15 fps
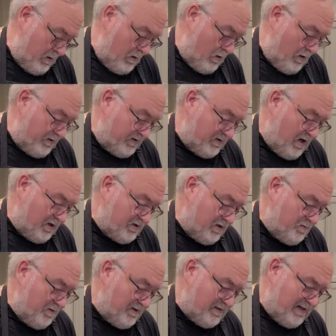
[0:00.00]
on the
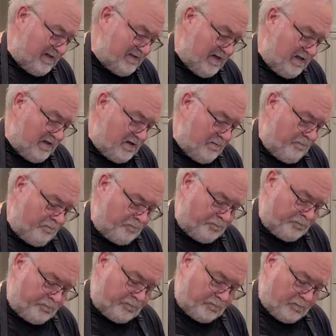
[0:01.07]
sausage. Because like I said,
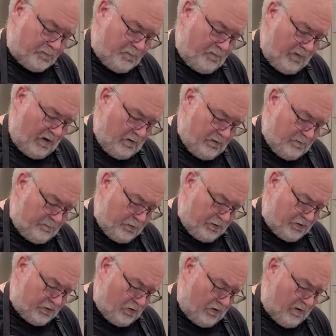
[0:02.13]
the
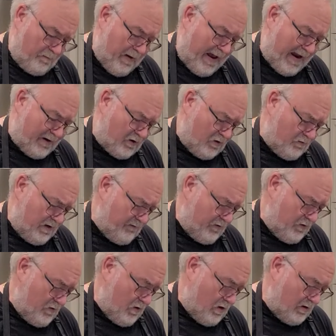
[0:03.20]
butcher or the packer, whatever
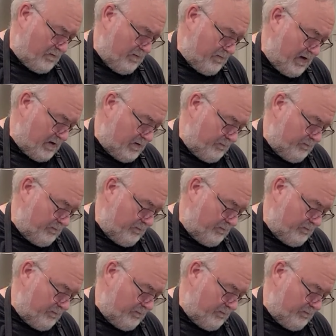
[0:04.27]
you call him, I'm not